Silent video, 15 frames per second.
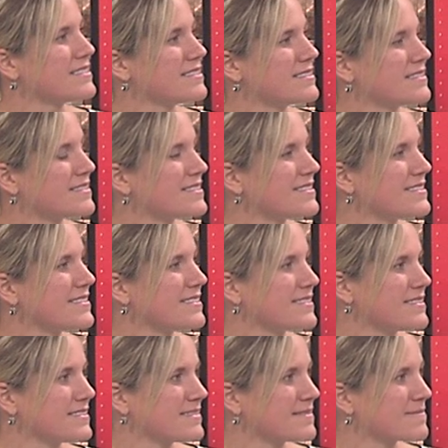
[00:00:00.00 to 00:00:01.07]

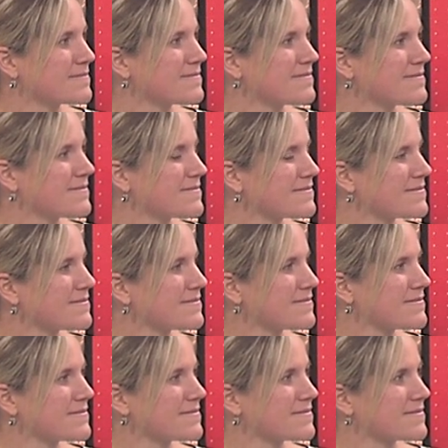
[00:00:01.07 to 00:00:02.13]

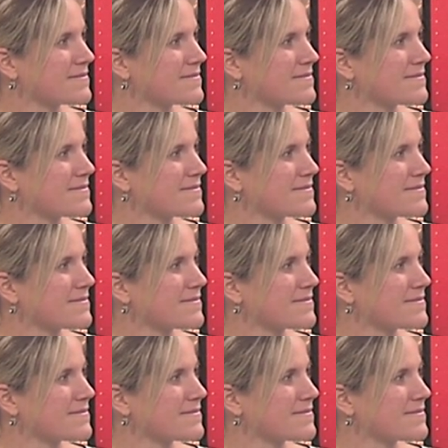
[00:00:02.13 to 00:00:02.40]
This person isn't speaking.